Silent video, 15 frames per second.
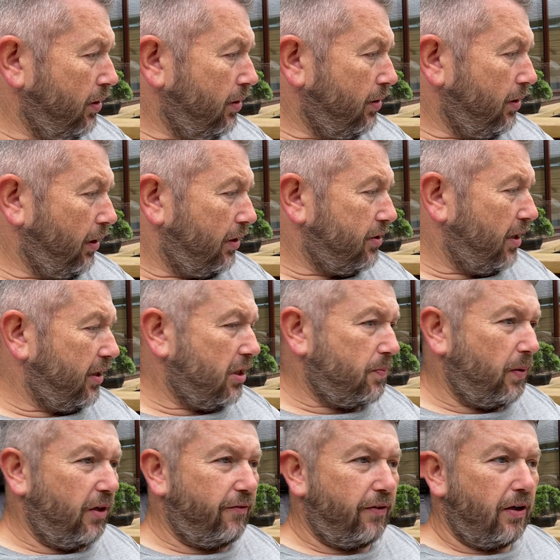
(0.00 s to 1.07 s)
Like I said, there's
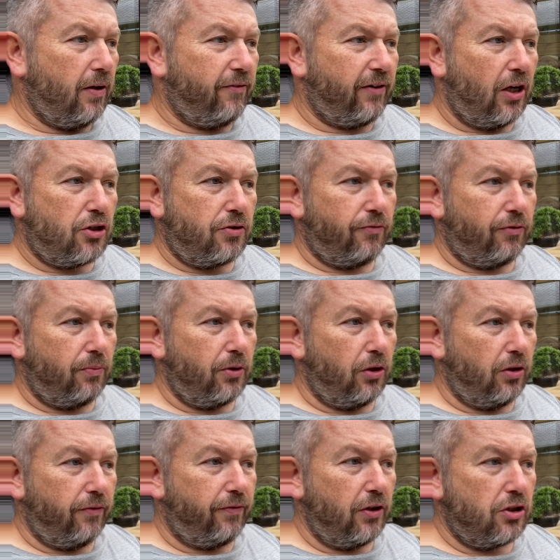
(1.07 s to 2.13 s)
been a bit of flashing from the
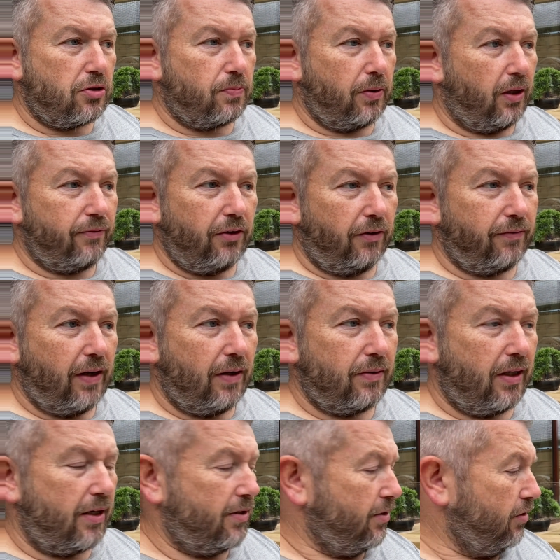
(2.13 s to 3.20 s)
other fish, but I've not found
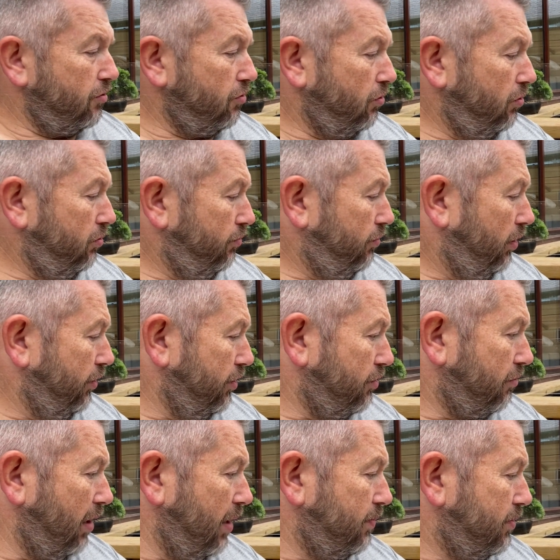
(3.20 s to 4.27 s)
anything at all on the
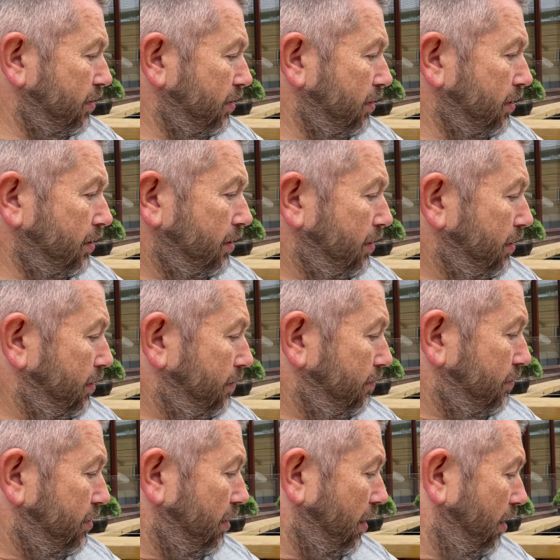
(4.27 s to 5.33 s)
scrapes.
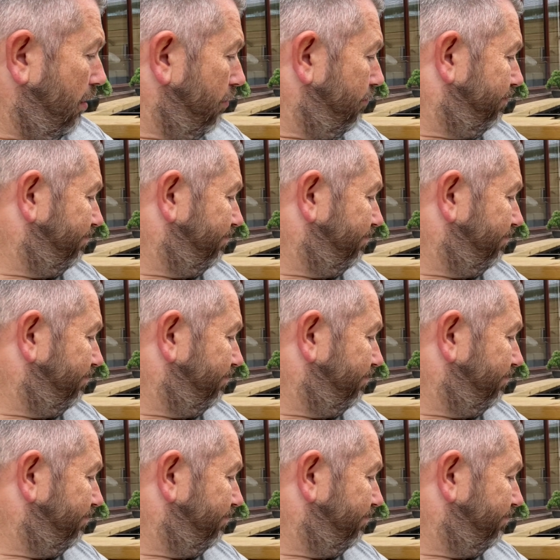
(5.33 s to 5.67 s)
So,